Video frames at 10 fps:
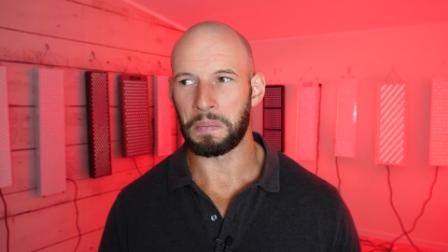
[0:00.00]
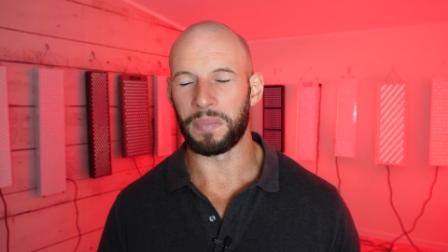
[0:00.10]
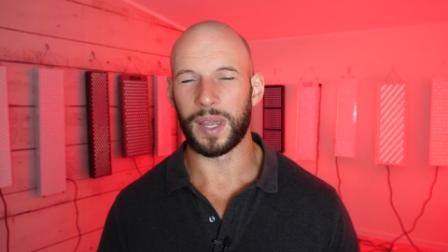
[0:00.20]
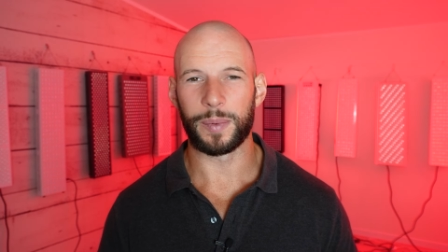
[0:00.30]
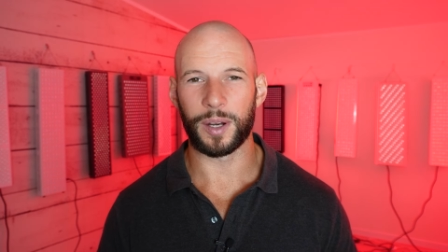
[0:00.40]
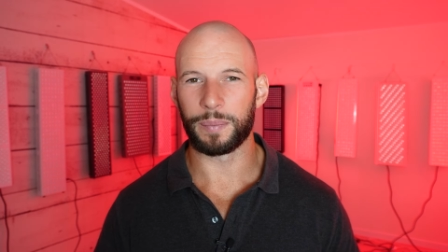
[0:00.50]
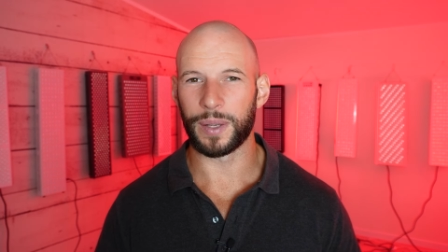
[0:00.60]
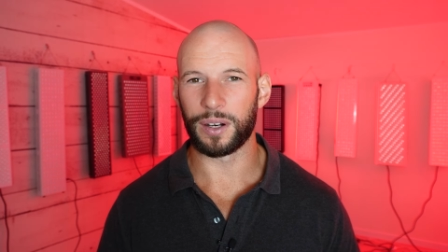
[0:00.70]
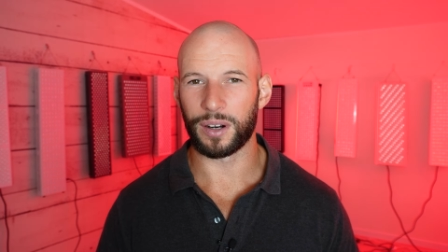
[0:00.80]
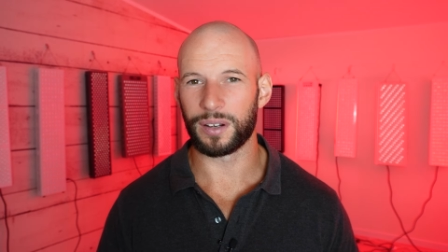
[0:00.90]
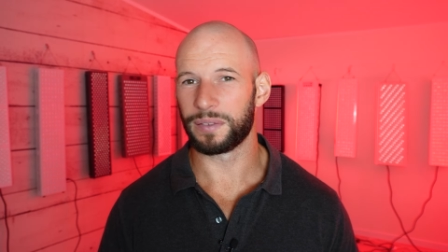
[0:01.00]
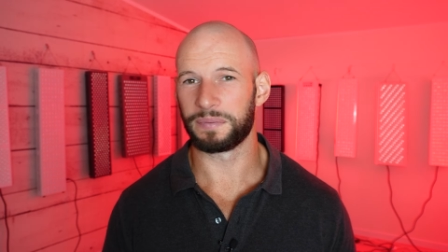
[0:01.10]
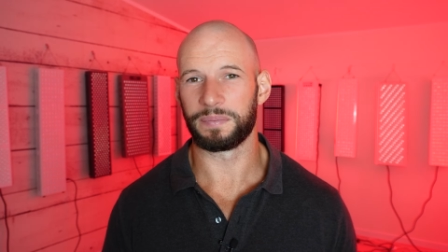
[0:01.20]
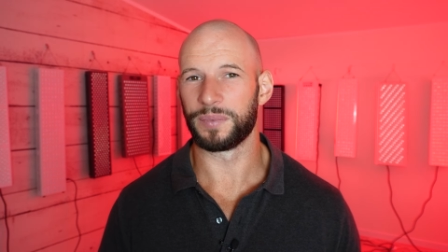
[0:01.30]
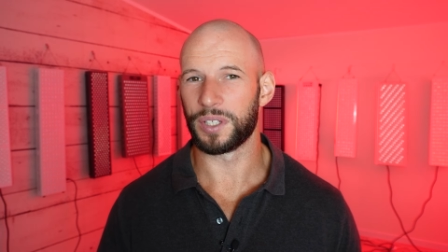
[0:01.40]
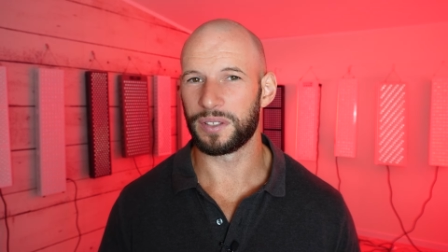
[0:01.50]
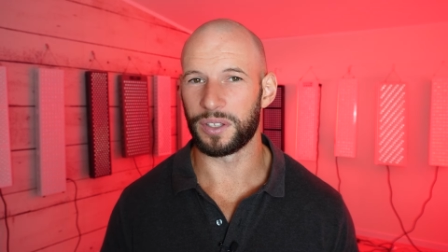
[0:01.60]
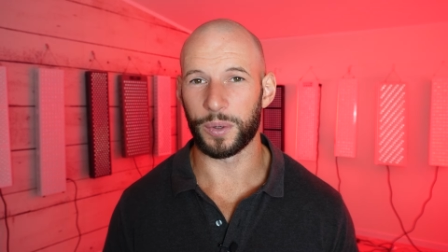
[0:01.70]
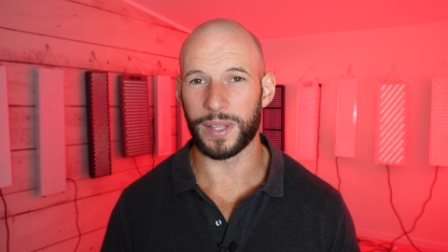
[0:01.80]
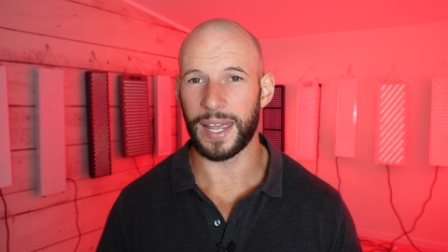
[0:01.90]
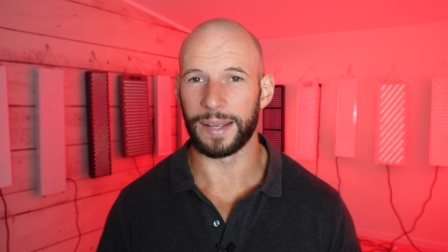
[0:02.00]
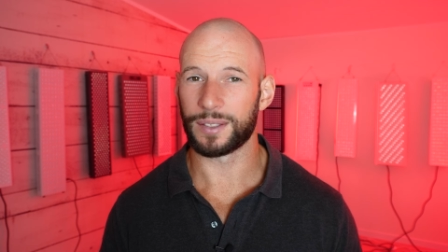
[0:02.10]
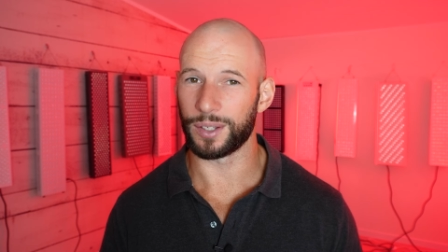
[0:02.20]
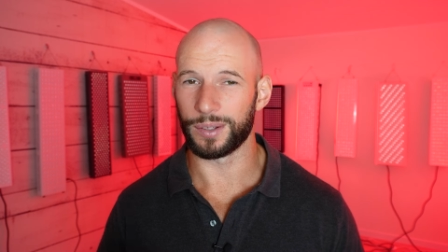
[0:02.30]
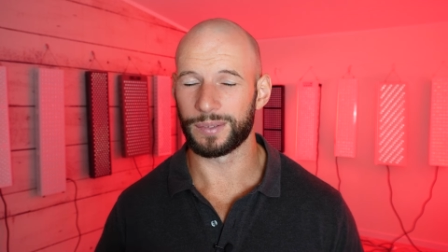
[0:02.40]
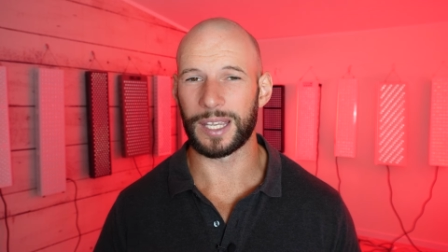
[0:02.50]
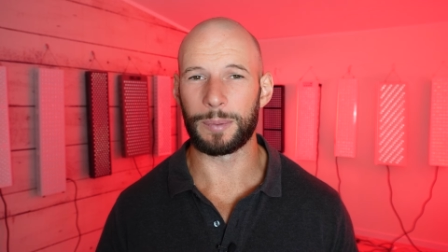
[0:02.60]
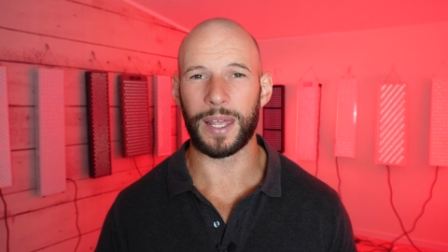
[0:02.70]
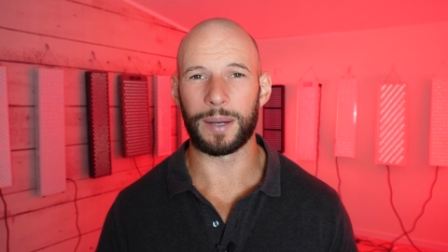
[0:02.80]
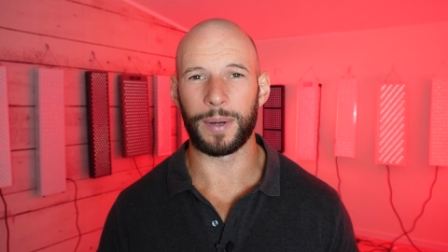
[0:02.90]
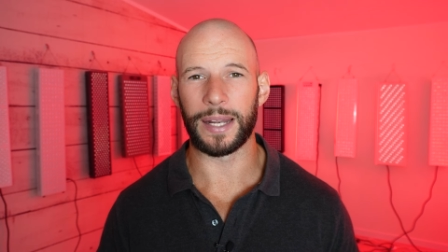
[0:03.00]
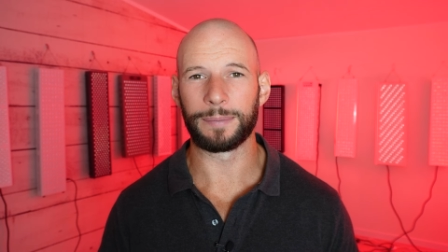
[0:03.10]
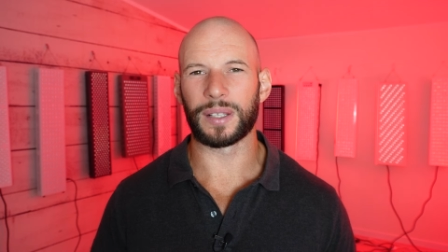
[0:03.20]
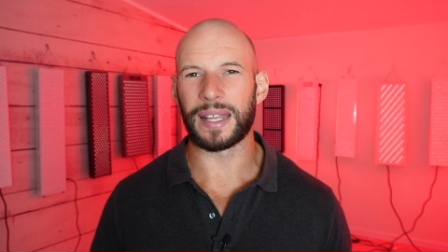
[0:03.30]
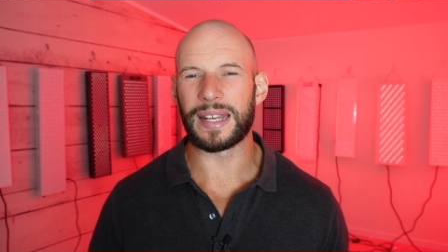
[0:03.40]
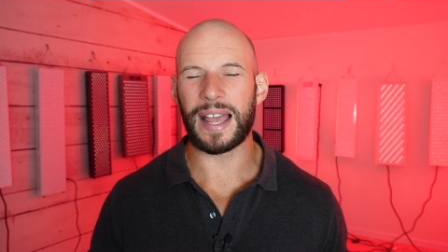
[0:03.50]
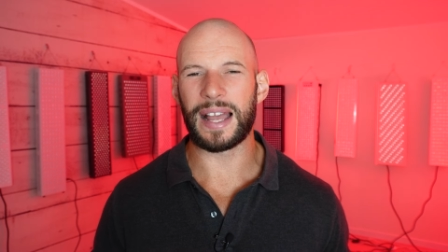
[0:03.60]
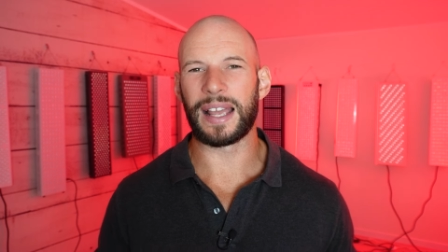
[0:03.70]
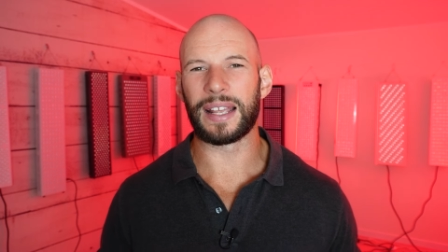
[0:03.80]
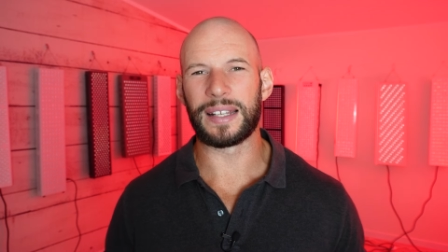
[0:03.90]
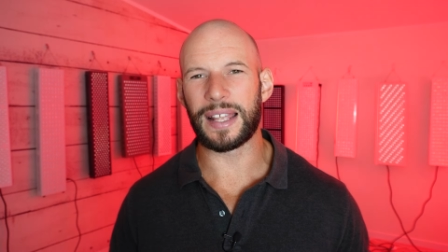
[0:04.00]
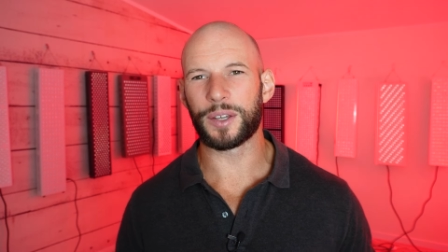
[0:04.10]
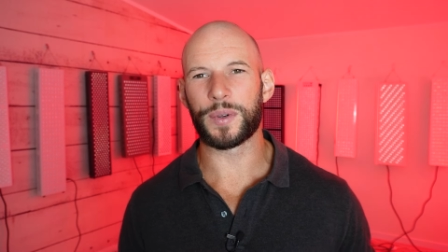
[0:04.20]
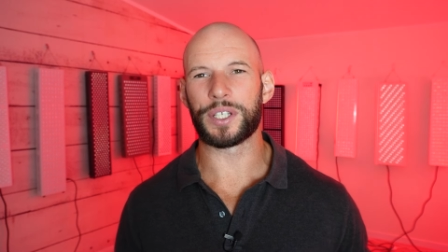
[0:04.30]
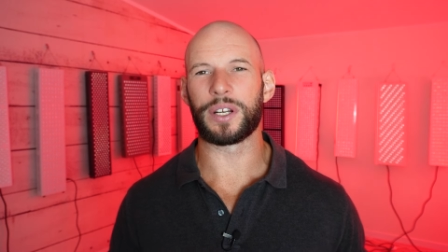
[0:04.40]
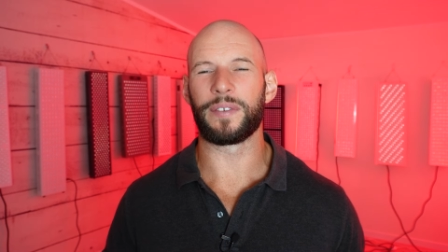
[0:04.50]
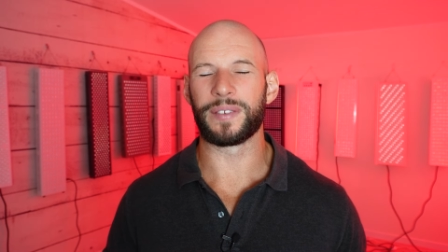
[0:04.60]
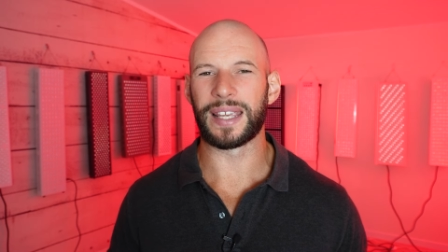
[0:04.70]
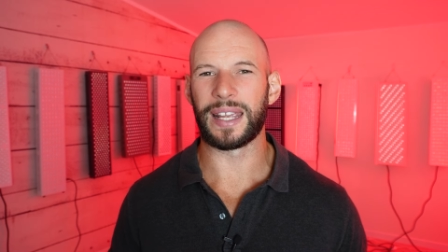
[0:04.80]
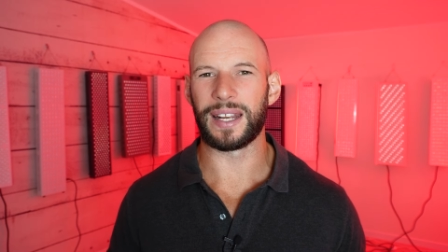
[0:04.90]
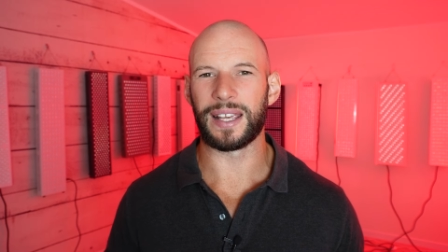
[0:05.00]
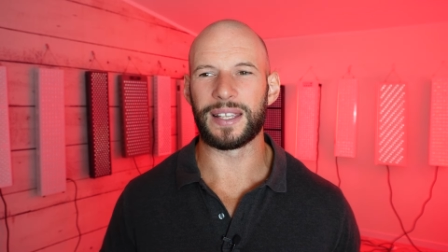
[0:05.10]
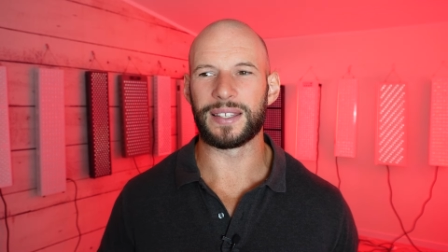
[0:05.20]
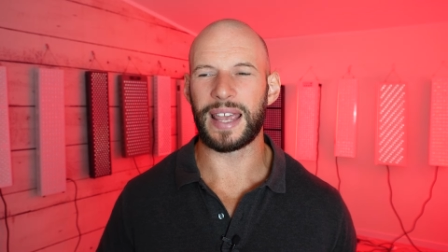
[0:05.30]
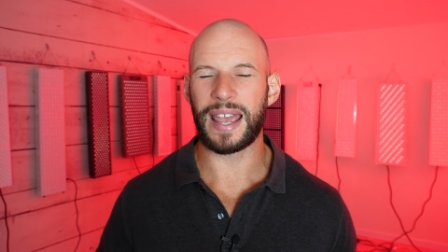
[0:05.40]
Maybe I'm better off just doing that. So keep that in mind. Okay, now another question I often get is,